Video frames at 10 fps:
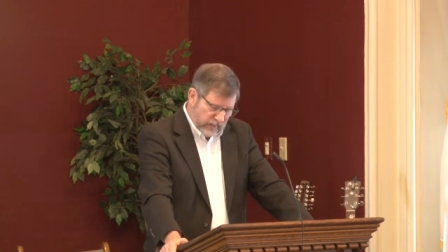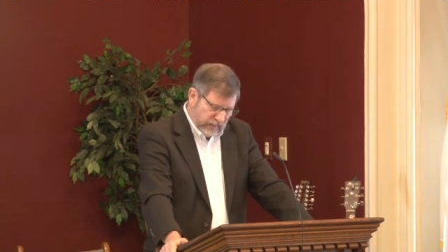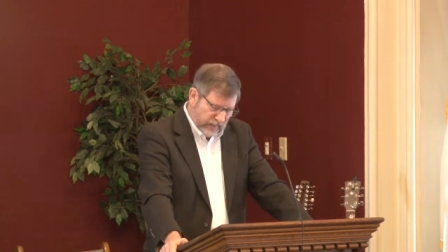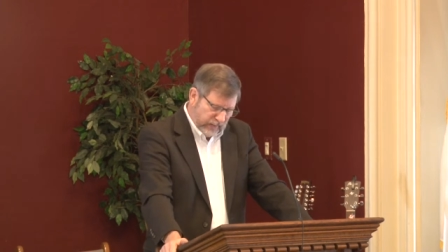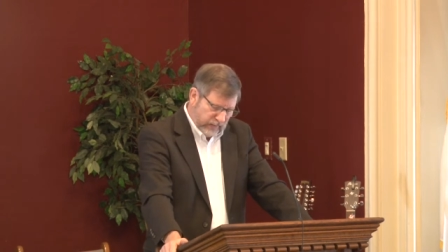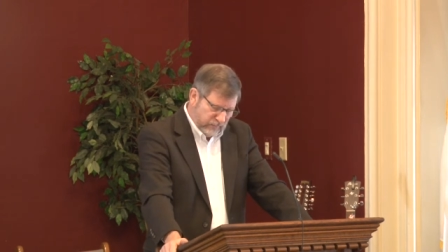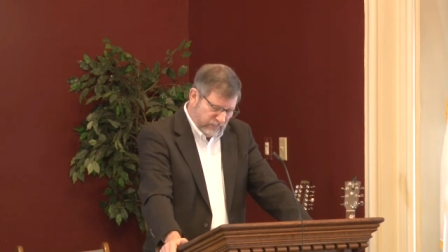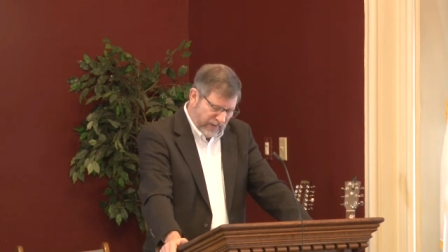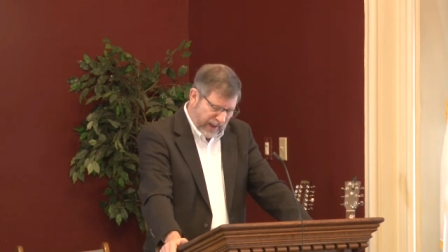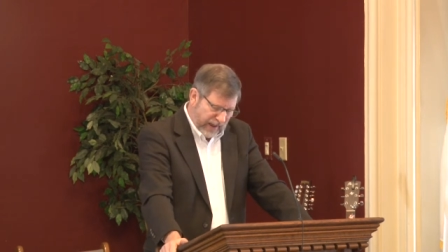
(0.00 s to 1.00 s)
Uh, in
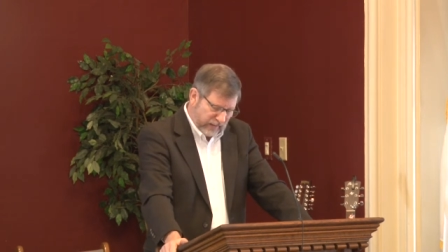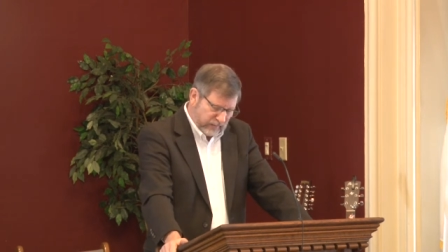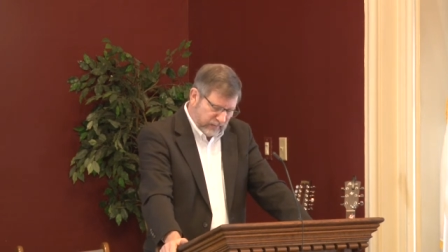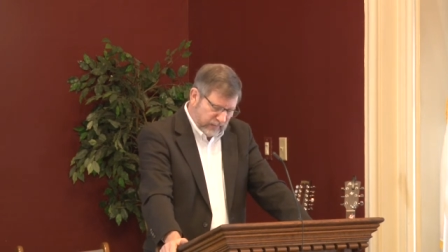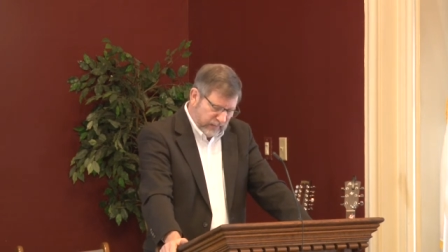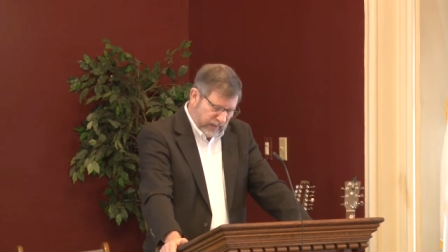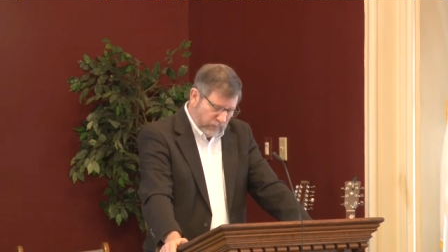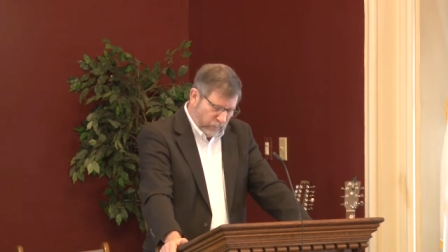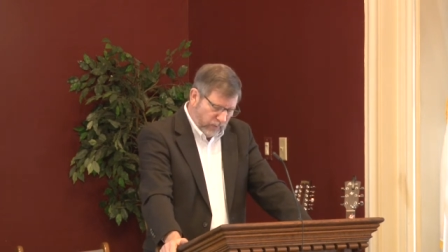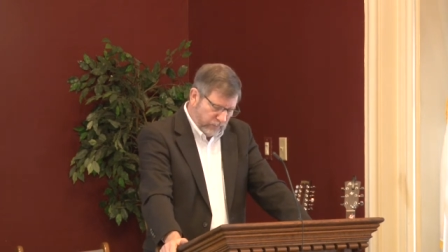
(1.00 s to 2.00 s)
fact,
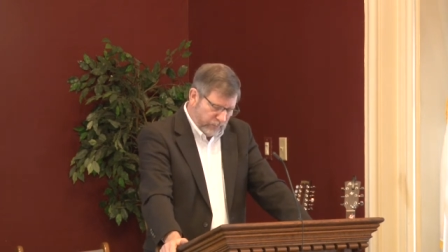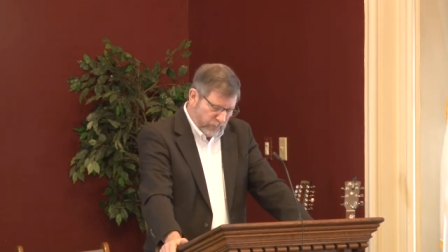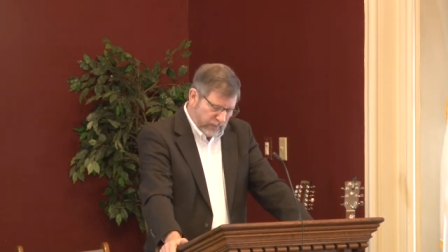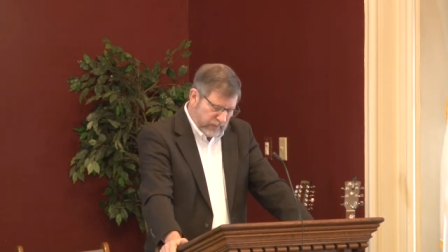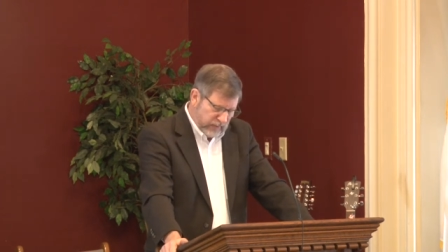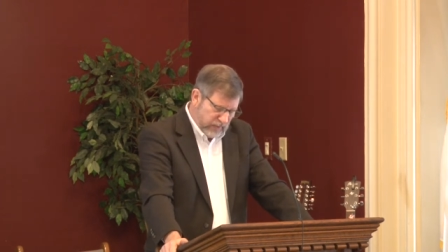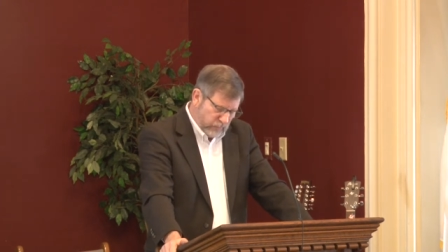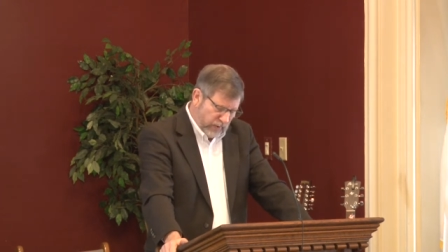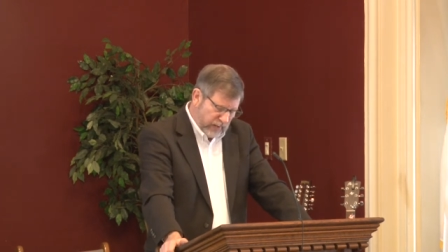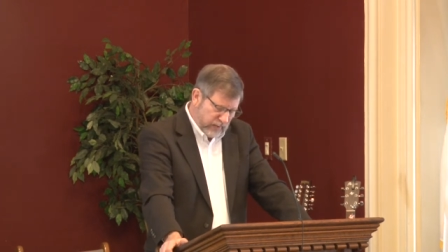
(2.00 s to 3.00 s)
at one point, he
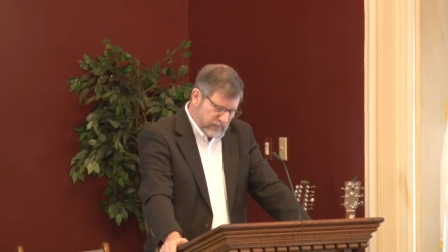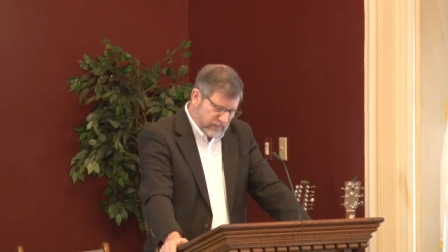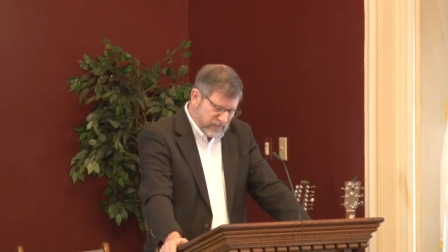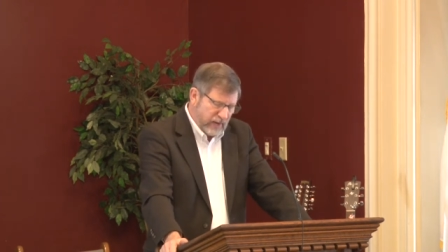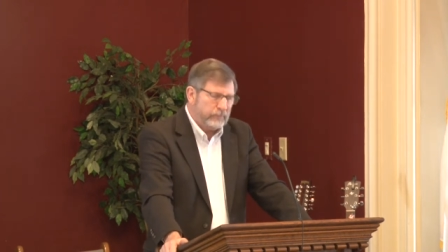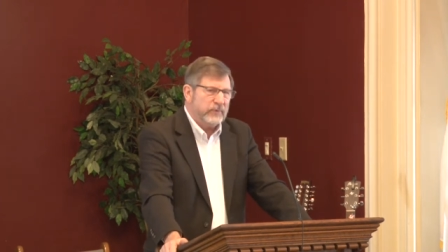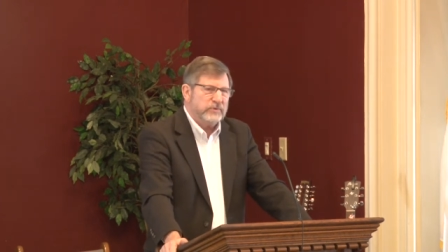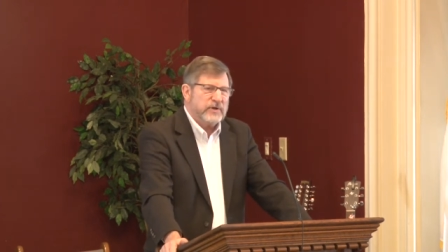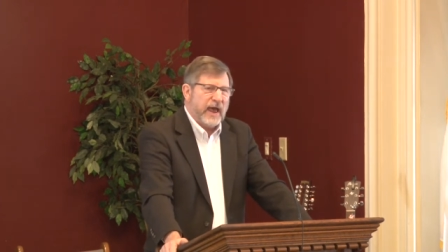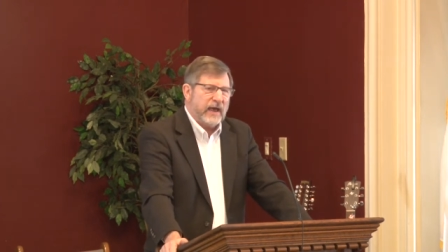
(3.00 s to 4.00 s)
raided the temple
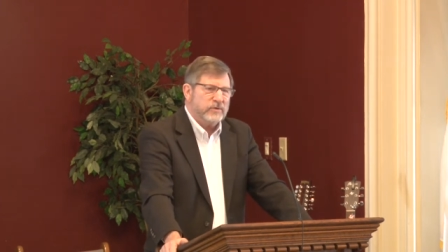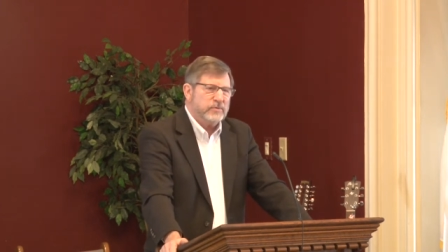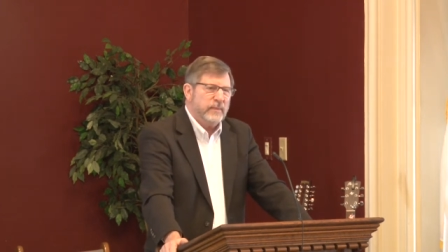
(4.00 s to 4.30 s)
tax.